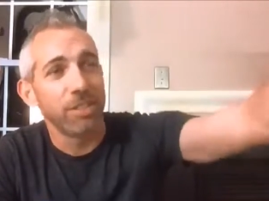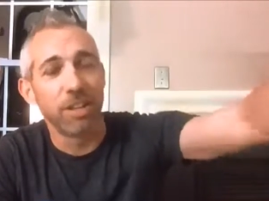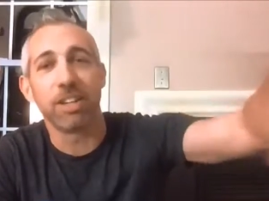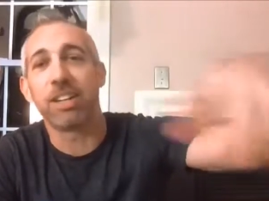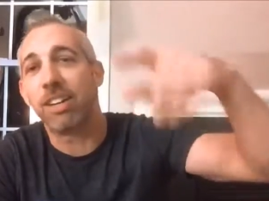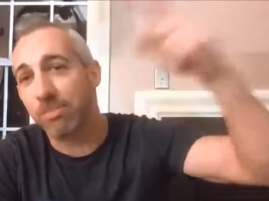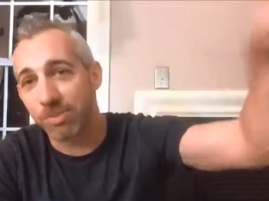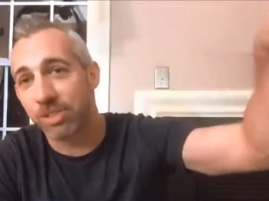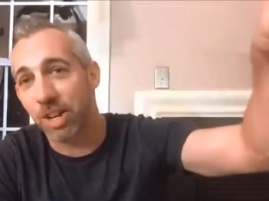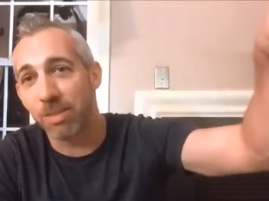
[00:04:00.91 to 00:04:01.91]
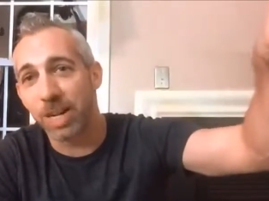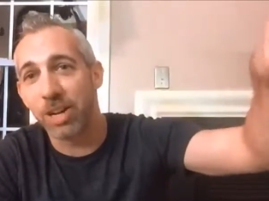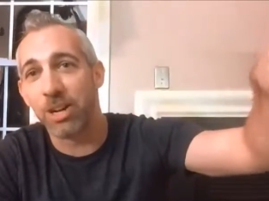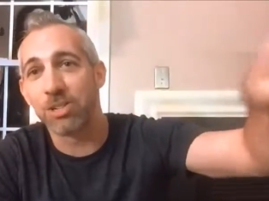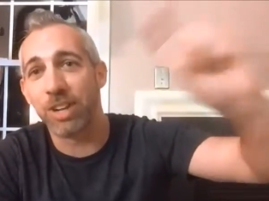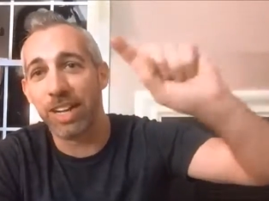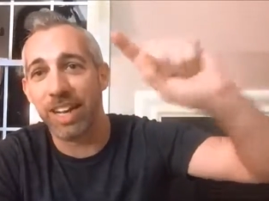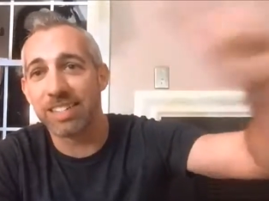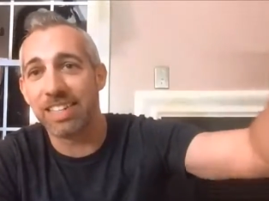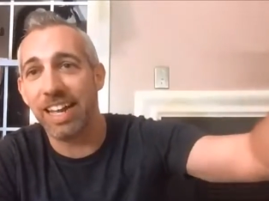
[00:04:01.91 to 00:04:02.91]
look, I'm talking to my girls right
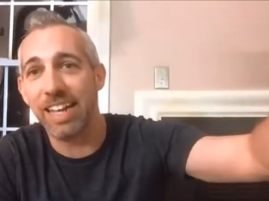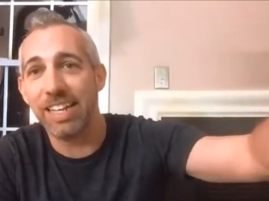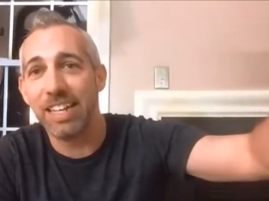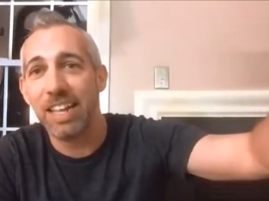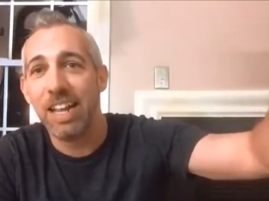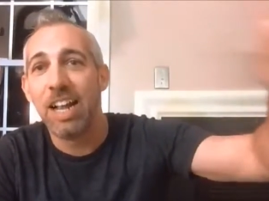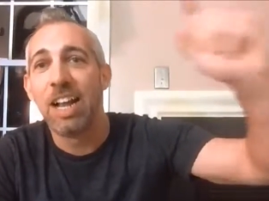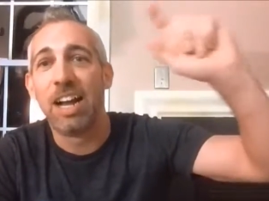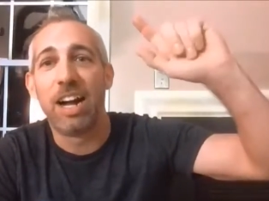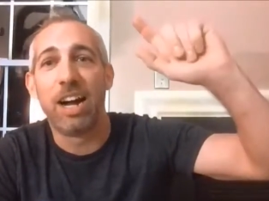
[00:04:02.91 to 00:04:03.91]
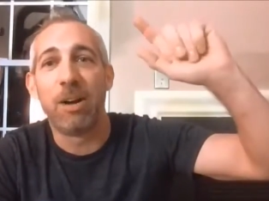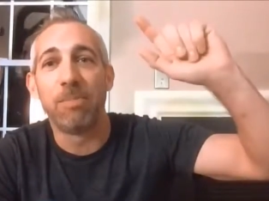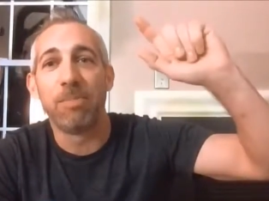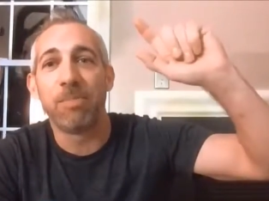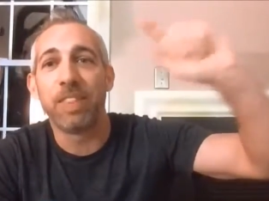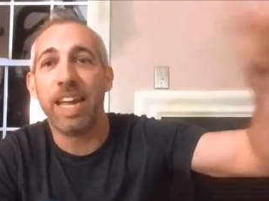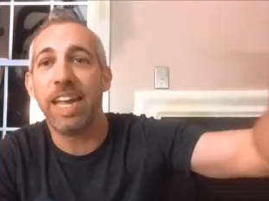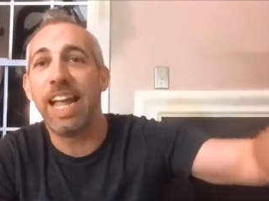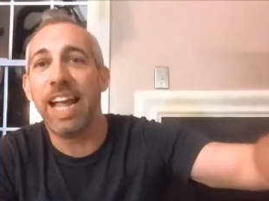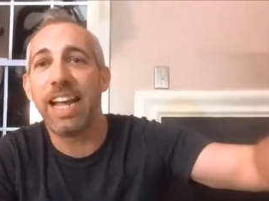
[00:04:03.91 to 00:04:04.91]
now. Today, um,
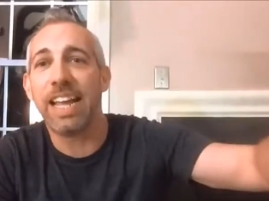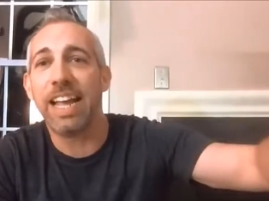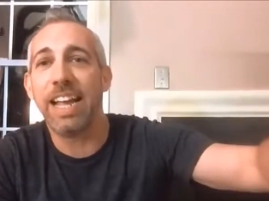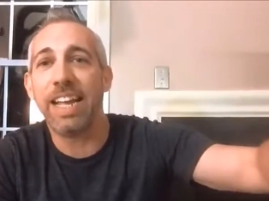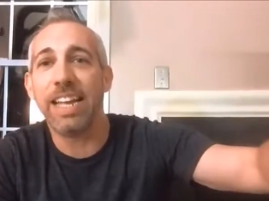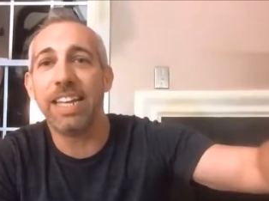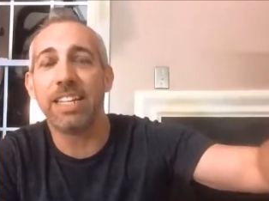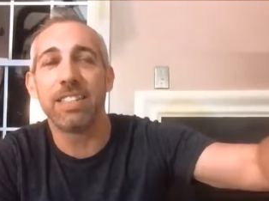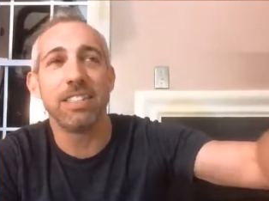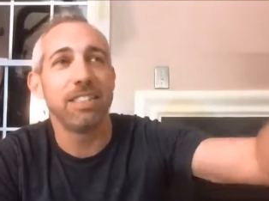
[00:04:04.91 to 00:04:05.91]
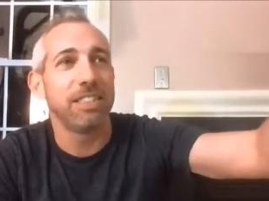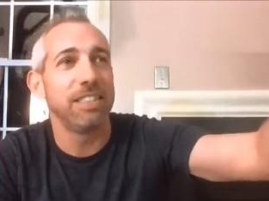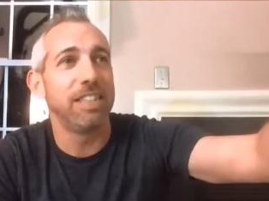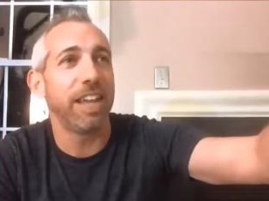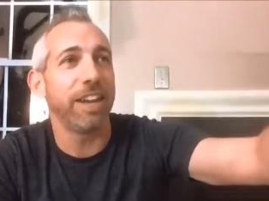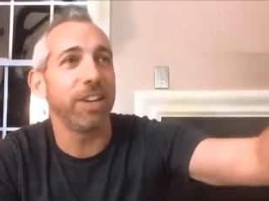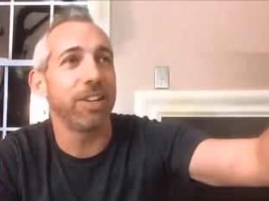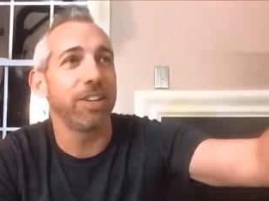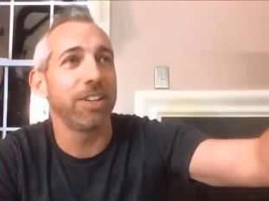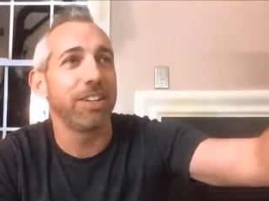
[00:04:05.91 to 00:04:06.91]
they had a...
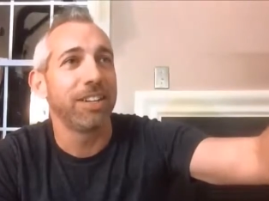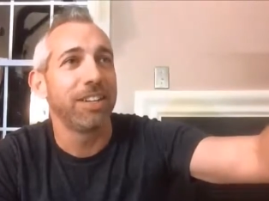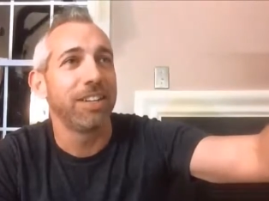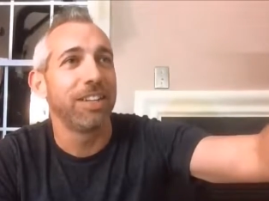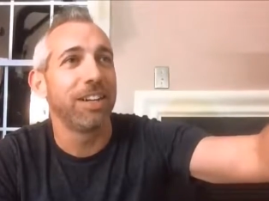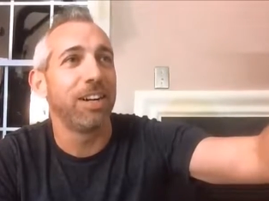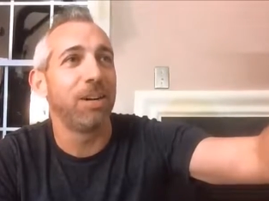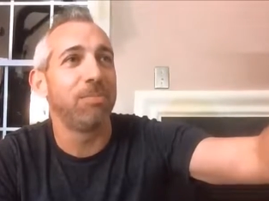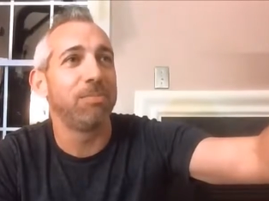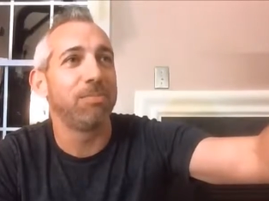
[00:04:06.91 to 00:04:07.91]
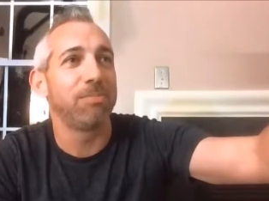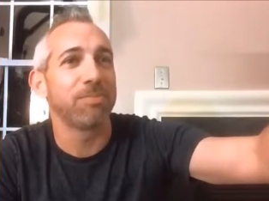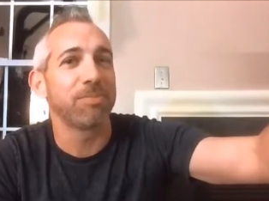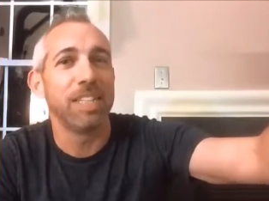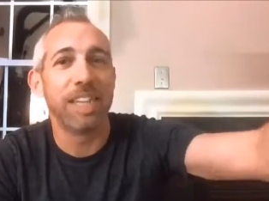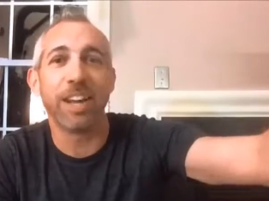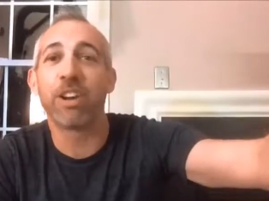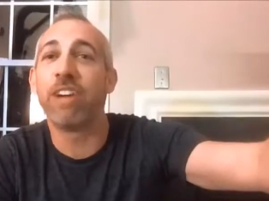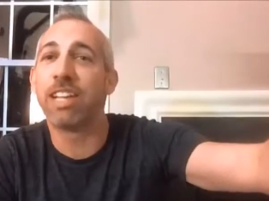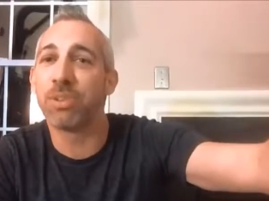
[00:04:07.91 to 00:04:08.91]
DARE, um,
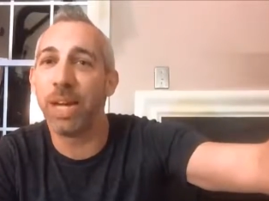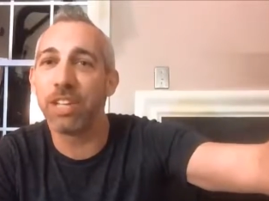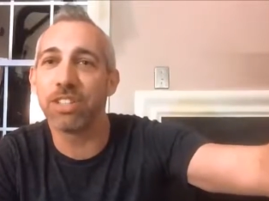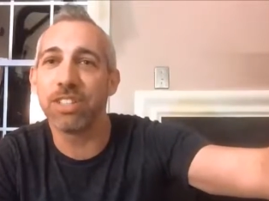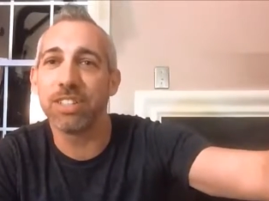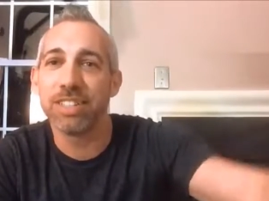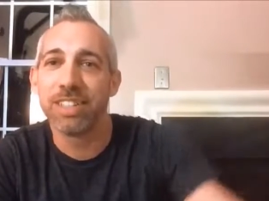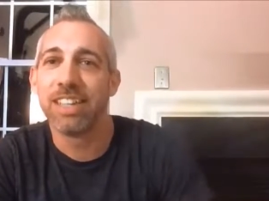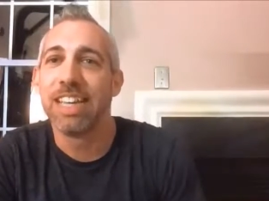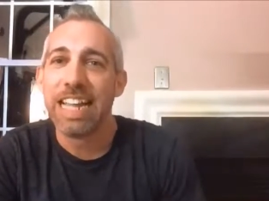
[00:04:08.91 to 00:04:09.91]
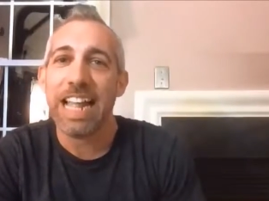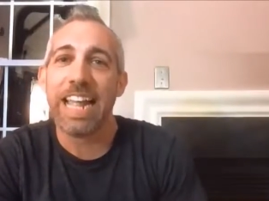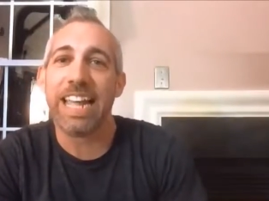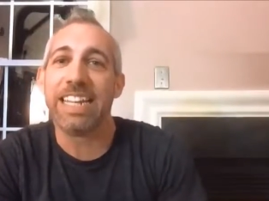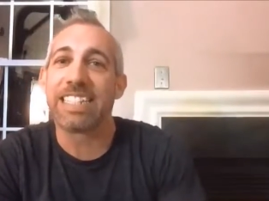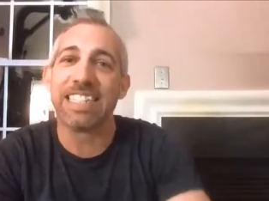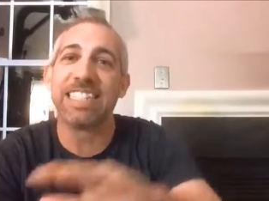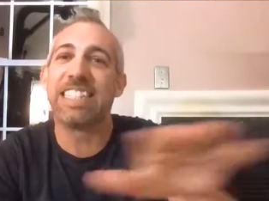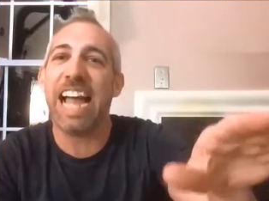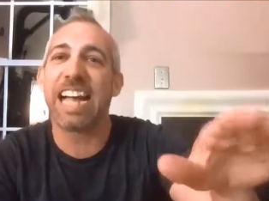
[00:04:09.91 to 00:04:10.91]
DARE graduation, and it's
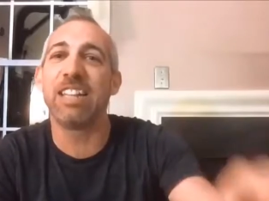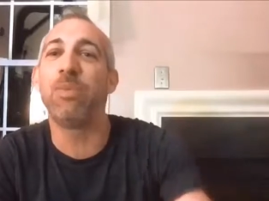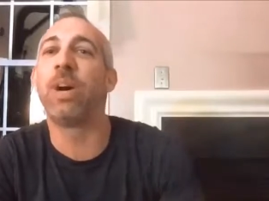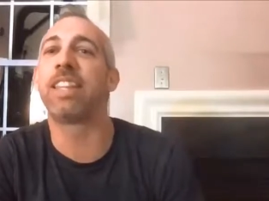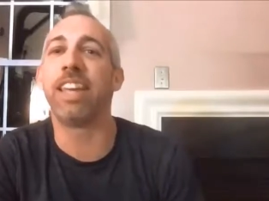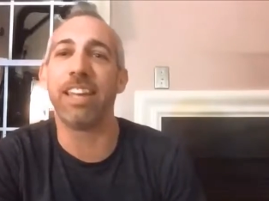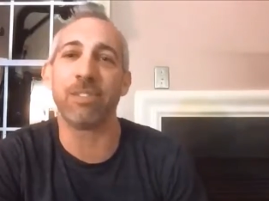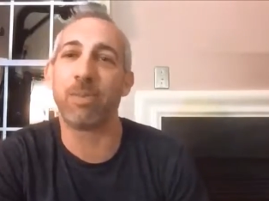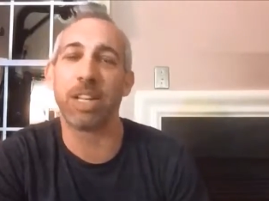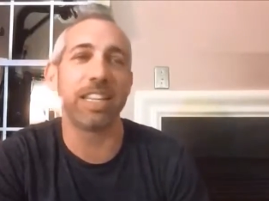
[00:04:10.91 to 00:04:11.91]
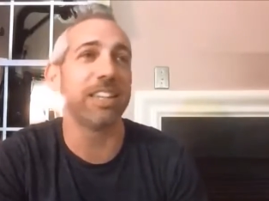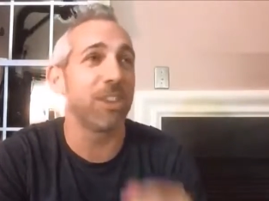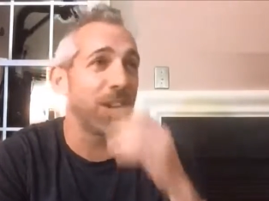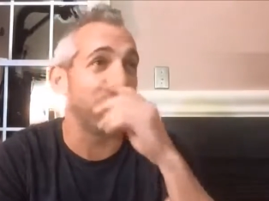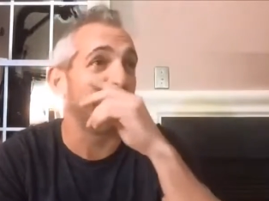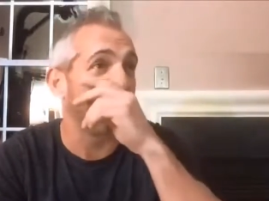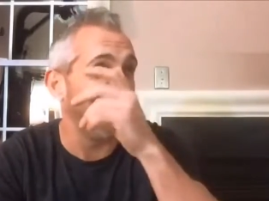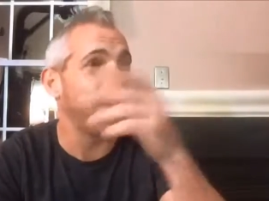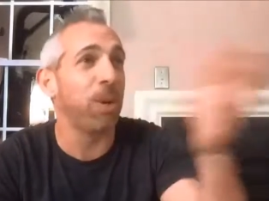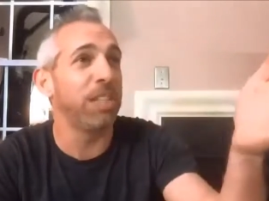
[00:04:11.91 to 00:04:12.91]
exactly what they what they taught them,
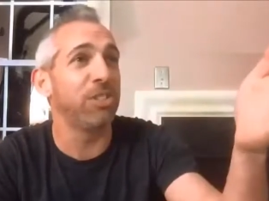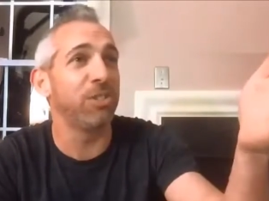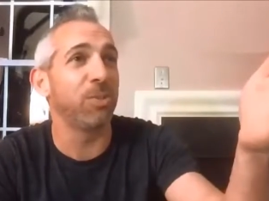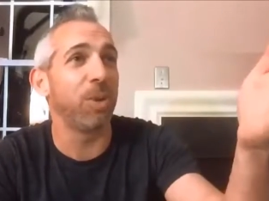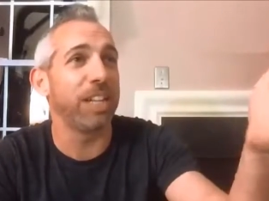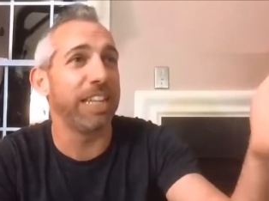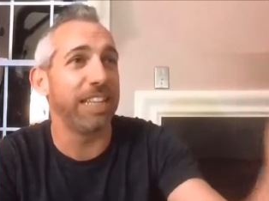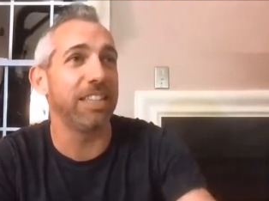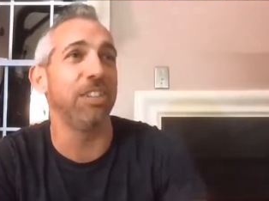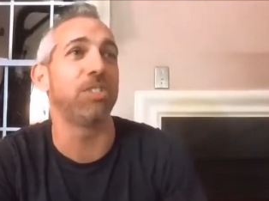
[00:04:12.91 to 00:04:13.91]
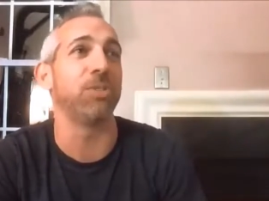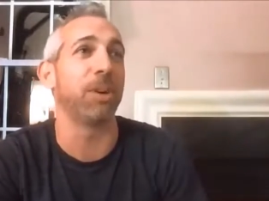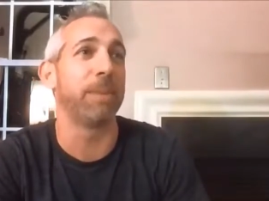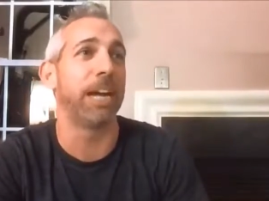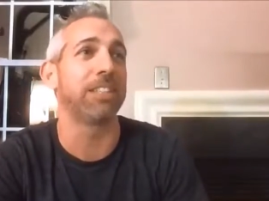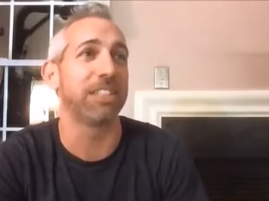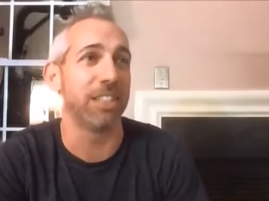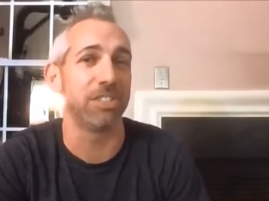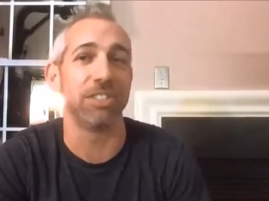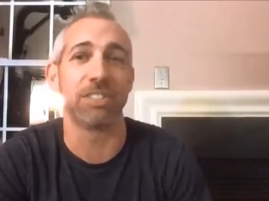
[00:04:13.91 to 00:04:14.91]
right? What did you What did they teach you about
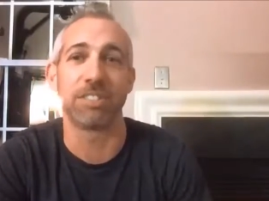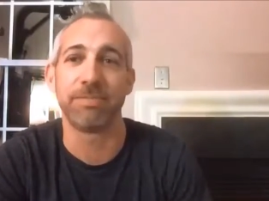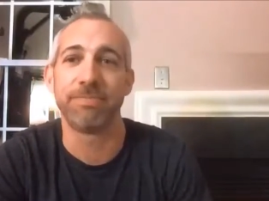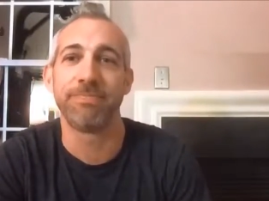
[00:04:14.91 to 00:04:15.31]
decisions?